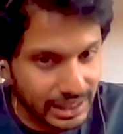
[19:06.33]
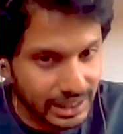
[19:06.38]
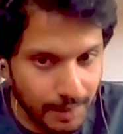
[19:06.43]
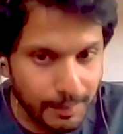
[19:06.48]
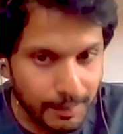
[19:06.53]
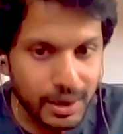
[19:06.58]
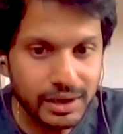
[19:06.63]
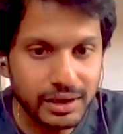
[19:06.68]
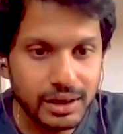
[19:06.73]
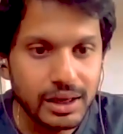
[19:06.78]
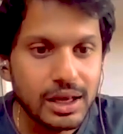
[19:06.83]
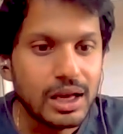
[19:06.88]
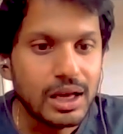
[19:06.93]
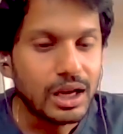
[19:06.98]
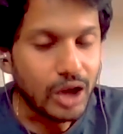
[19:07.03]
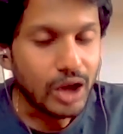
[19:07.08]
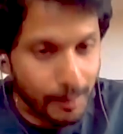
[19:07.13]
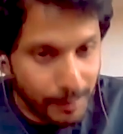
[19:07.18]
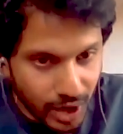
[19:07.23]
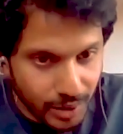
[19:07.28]
You can come
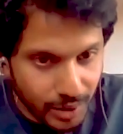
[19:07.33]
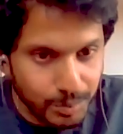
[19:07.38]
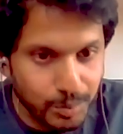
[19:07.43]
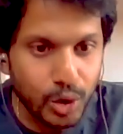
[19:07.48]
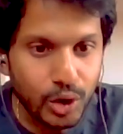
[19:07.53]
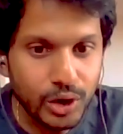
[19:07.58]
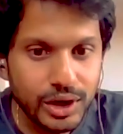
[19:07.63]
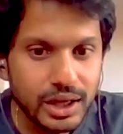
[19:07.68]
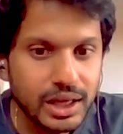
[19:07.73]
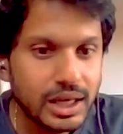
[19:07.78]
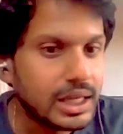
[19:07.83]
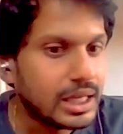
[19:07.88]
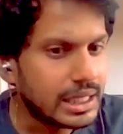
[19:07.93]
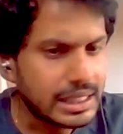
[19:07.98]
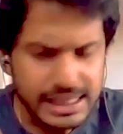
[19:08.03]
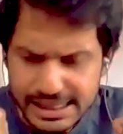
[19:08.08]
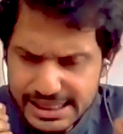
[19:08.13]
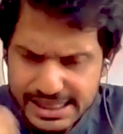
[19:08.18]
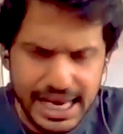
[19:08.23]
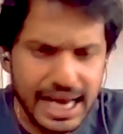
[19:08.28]
on
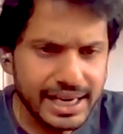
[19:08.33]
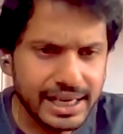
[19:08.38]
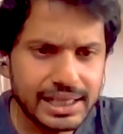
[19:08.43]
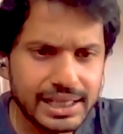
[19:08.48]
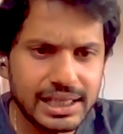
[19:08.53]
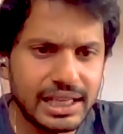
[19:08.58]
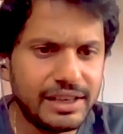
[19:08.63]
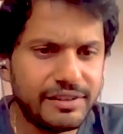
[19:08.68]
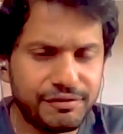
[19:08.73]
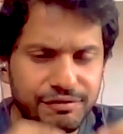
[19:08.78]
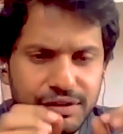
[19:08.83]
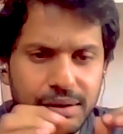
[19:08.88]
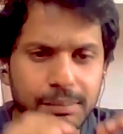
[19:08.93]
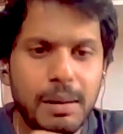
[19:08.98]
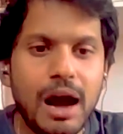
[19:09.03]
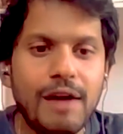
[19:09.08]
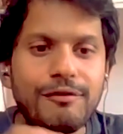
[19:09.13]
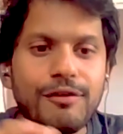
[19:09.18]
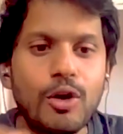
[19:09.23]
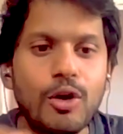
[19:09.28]
board directly.